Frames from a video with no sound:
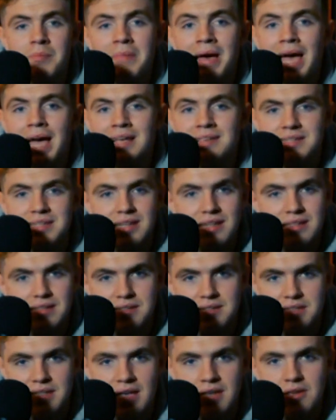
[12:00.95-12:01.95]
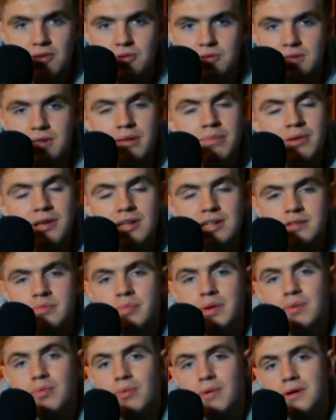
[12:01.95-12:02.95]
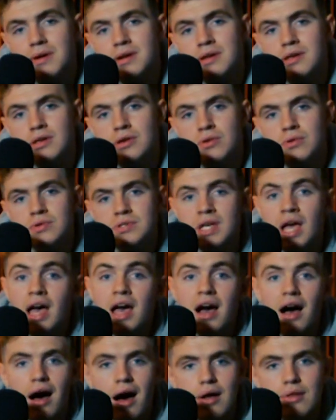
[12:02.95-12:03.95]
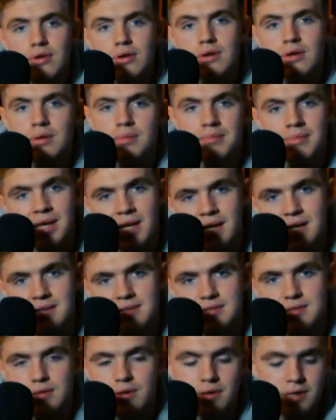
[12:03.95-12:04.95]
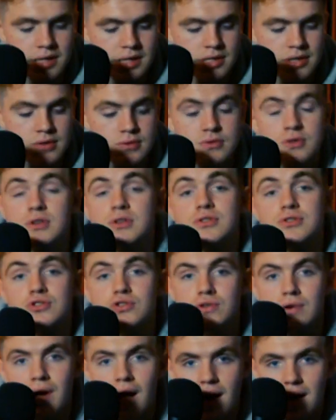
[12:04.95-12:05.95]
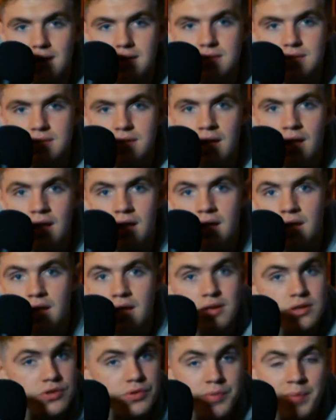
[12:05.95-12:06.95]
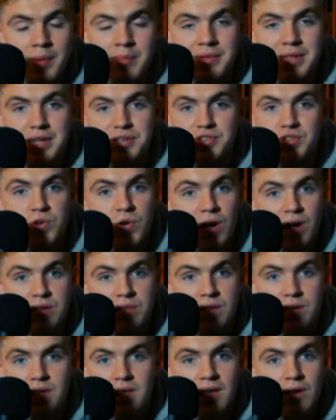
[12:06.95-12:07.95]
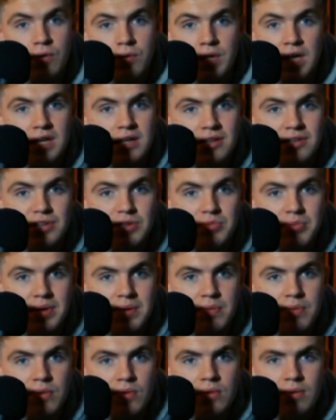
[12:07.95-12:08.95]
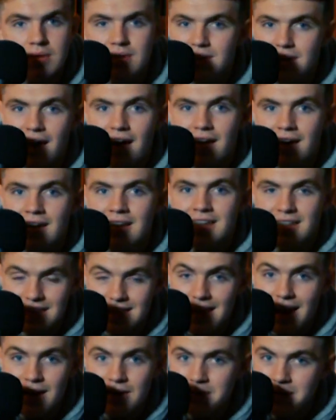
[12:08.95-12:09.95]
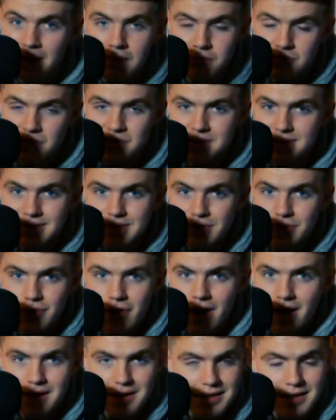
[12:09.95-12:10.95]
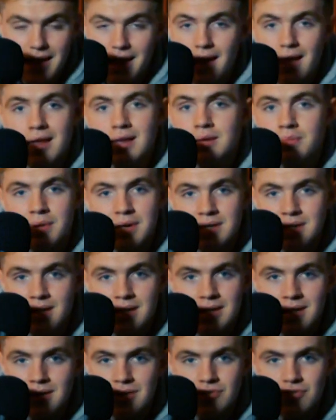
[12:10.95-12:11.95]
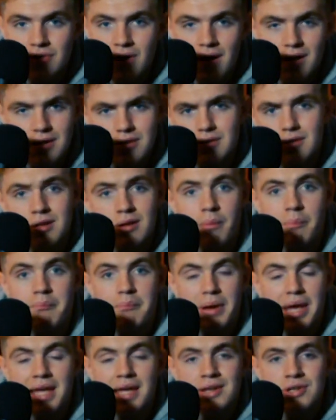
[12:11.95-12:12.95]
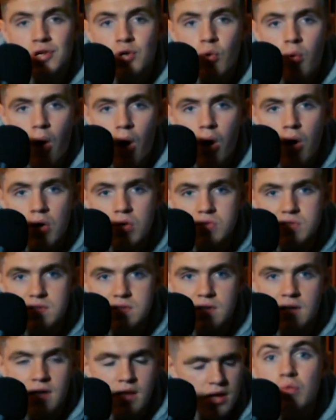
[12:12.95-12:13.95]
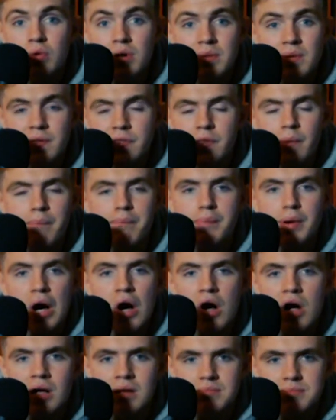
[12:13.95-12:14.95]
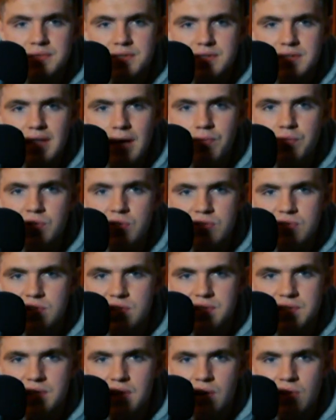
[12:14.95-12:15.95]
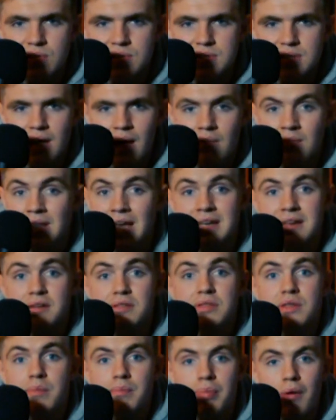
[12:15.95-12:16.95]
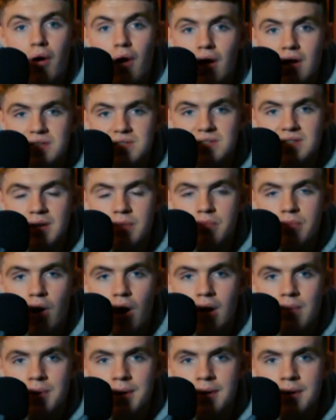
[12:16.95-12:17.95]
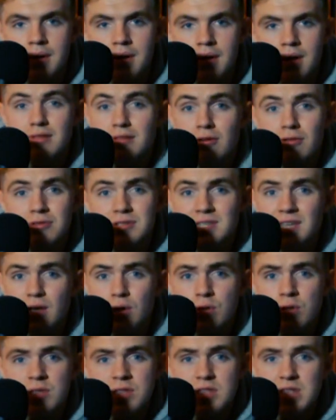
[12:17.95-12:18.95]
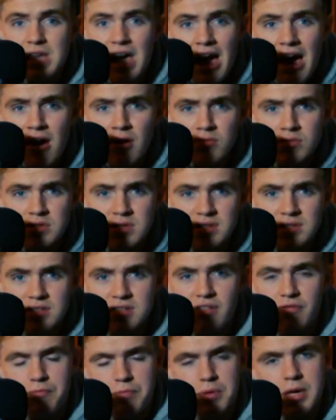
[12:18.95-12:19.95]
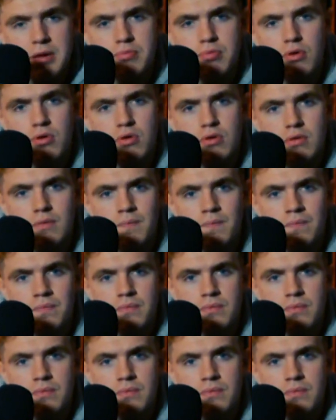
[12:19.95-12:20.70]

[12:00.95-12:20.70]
the mass killings that you see, because people are going to use other means. They're going to use trucks. You remember that truck that killed 82 people? Yeah, that was just a truck, and anybody can get a truck. Are you going to ban U-Hauls? What about the bombs that we used to see all the time, like the Boston bomber? Those killed thousands of people.